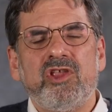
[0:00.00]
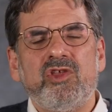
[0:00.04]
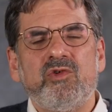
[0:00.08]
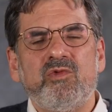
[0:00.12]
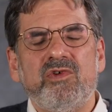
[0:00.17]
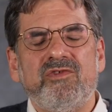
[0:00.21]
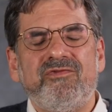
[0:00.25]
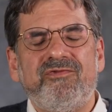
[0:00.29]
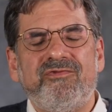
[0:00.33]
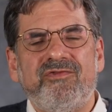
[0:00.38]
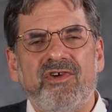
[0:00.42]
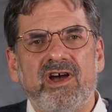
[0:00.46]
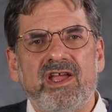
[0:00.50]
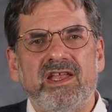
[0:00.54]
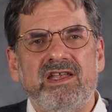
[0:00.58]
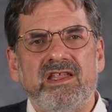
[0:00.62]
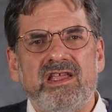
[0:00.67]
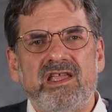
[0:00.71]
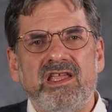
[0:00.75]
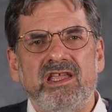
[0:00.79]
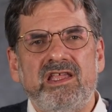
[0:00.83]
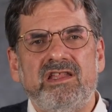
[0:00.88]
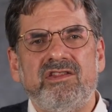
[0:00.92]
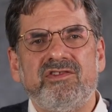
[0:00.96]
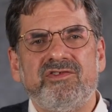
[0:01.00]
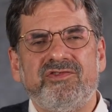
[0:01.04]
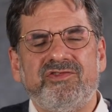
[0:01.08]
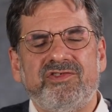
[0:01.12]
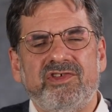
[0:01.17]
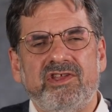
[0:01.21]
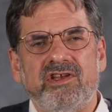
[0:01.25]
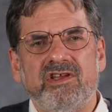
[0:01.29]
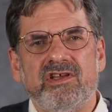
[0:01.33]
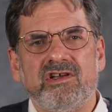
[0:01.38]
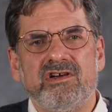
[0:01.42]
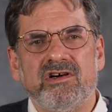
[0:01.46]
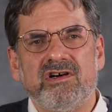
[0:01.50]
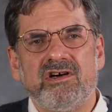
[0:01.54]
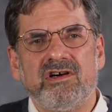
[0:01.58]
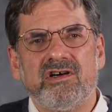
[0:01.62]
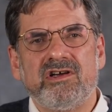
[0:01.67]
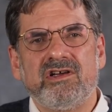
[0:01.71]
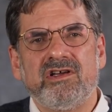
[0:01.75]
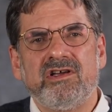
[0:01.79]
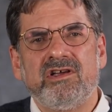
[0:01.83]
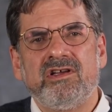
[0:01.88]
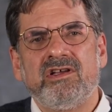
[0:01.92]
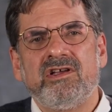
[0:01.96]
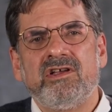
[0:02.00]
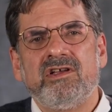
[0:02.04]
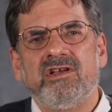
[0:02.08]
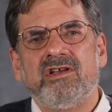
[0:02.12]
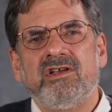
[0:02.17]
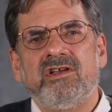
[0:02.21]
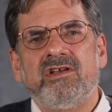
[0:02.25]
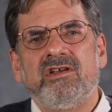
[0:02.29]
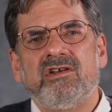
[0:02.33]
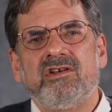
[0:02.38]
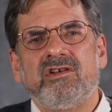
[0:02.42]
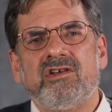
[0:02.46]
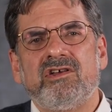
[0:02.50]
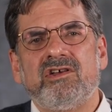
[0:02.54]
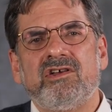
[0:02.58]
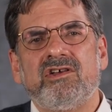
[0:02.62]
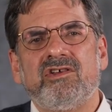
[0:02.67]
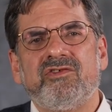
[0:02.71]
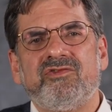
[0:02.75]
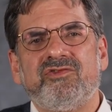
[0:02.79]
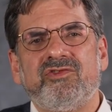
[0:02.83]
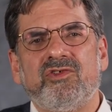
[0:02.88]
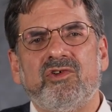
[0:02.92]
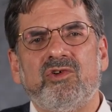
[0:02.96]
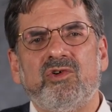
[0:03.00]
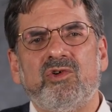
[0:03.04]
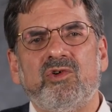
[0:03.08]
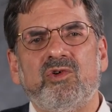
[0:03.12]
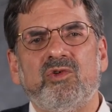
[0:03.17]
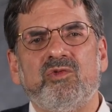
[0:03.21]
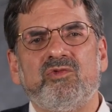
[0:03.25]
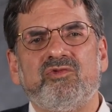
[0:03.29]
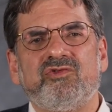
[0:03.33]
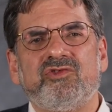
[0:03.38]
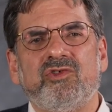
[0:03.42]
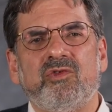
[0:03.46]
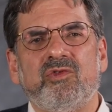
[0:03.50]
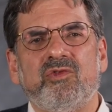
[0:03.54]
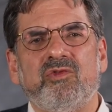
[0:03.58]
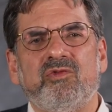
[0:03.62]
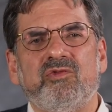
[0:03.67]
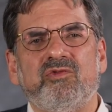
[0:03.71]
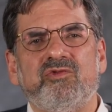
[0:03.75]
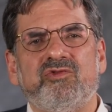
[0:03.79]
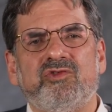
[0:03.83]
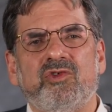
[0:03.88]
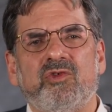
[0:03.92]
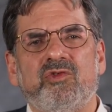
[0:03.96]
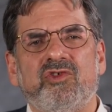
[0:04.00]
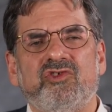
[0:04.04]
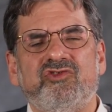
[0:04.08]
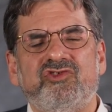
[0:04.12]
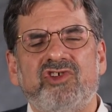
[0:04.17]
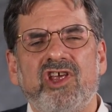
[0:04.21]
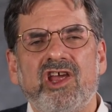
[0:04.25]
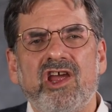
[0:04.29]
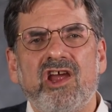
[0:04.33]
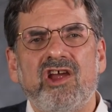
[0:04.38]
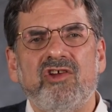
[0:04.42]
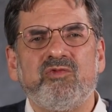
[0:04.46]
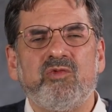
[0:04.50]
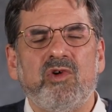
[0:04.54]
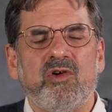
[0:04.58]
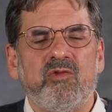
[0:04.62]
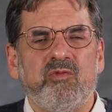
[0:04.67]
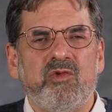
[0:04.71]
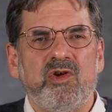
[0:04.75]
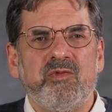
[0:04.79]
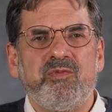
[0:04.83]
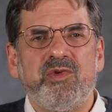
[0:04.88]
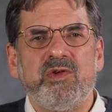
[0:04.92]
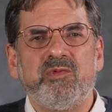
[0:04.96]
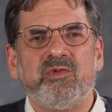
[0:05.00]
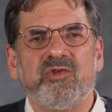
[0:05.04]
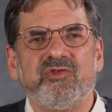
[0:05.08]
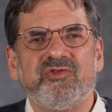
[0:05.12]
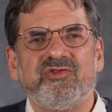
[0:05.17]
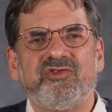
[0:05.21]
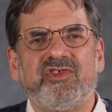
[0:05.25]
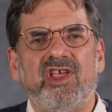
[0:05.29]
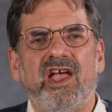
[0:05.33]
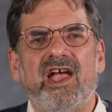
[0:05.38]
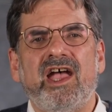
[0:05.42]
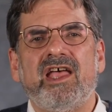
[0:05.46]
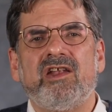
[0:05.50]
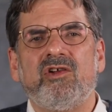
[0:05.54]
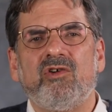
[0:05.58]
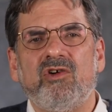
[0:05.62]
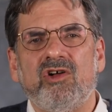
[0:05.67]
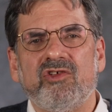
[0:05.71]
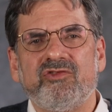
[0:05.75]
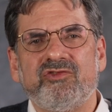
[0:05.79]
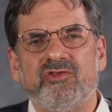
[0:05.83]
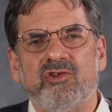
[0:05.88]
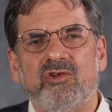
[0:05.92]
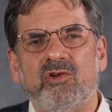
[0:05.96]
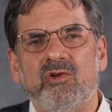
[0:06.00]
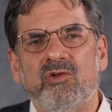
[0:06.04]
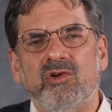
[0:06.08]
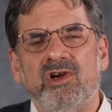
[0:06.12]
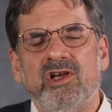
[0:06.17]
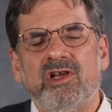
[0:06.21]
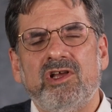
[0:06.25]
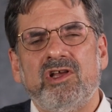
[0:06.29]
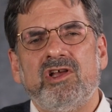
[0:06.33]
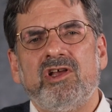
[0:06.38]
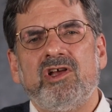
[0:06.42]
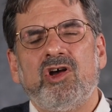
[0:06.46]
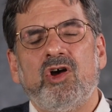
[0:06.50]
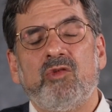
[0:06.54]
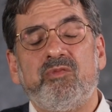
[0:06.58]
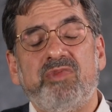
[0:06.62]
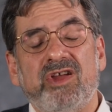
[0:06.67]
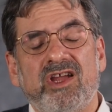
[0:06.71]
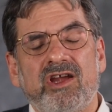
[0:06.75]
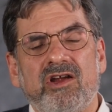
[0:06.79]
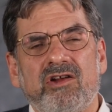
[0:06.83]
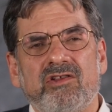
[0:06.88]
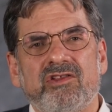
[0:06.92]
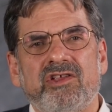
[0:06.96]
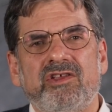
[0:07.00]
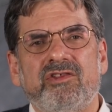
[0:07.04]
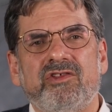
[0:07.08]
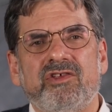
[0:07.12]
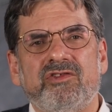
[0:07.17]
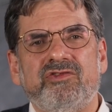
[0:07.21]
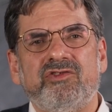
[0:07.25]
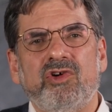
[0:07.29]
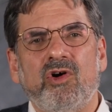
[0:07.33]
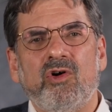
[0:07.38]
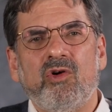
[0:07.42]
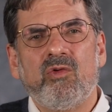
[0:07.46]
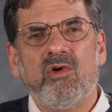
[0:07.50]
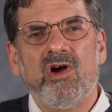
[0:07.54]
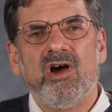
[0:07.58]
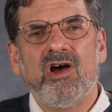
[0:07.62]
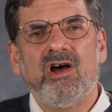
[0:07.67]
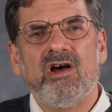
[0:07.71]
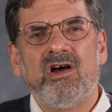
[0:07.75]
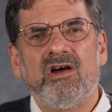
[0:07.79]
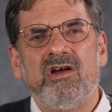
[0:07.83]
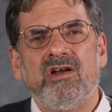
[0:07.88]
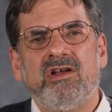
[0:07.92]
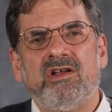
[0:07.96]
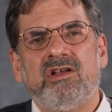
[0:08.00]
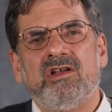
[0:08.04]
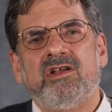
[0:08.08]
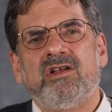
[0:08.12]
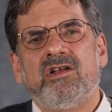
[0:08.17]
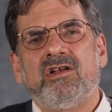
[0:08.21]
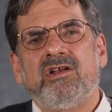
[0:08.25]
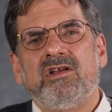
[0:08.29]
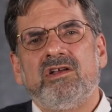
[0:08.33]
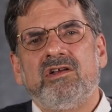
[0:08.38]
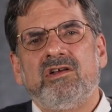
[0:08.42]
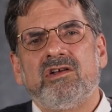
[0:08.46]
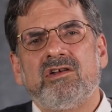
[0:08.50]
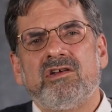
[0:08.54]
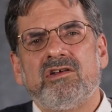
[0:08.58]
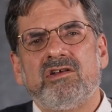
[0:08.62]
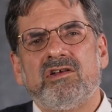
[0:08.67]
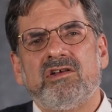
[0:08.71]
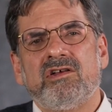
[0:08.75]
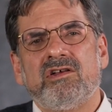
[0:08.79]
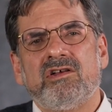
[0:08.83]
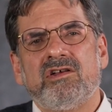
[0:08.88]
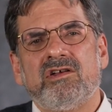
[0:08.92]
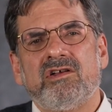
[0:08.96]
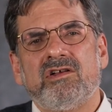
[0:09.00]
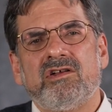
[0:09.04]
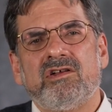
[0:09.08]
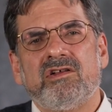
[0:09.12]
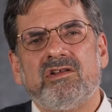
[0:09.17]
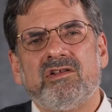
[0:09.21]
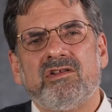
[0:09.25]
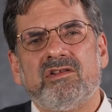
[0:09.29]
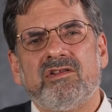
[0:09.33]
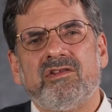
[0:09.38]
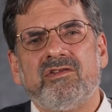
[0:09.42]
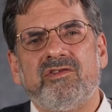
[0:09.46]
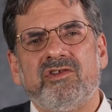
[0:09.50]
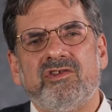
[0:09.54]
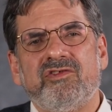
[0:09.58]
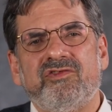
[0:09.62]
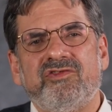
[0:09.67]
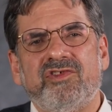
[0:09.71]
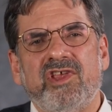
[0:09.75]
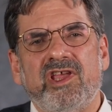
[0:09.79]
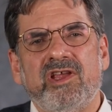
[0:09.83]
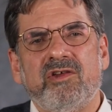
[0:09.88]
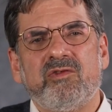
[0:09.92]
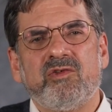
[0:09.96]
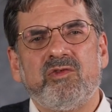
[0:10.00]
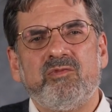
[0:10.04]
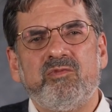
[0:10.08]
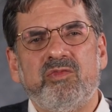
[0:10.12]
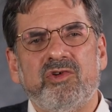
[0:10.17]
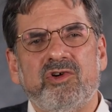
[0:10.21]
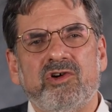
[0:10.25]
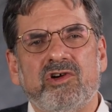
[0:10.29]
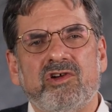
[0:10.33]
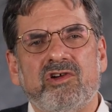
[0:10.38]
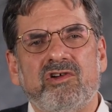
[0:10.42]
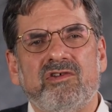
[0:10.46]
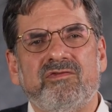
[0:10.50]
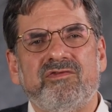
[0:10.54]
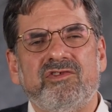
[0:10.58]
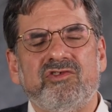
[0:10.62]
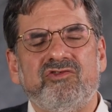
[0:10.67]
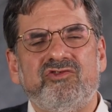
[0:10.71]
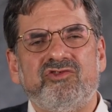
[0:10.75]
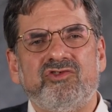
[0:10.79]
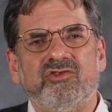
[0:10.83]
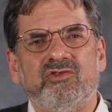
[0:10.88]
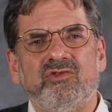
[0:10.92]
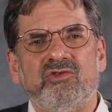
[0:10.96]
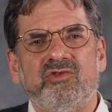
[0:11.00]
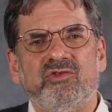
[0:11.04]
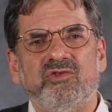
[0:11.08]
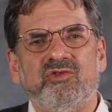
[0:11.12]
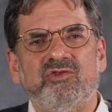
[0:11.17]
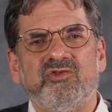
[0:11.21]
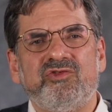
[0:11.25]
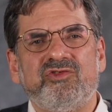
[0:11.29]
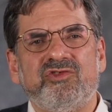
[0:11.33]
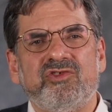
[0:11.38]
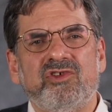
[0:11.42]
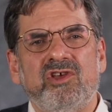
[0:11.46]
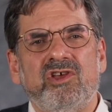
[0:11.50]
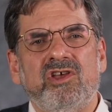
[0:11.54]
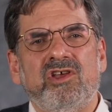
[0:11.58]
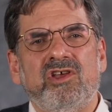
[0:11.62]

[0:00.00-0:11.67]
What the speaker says: you would find in the synagogue. So the chairs where people sat, also apparently the Torah, the sacred book of the Jews,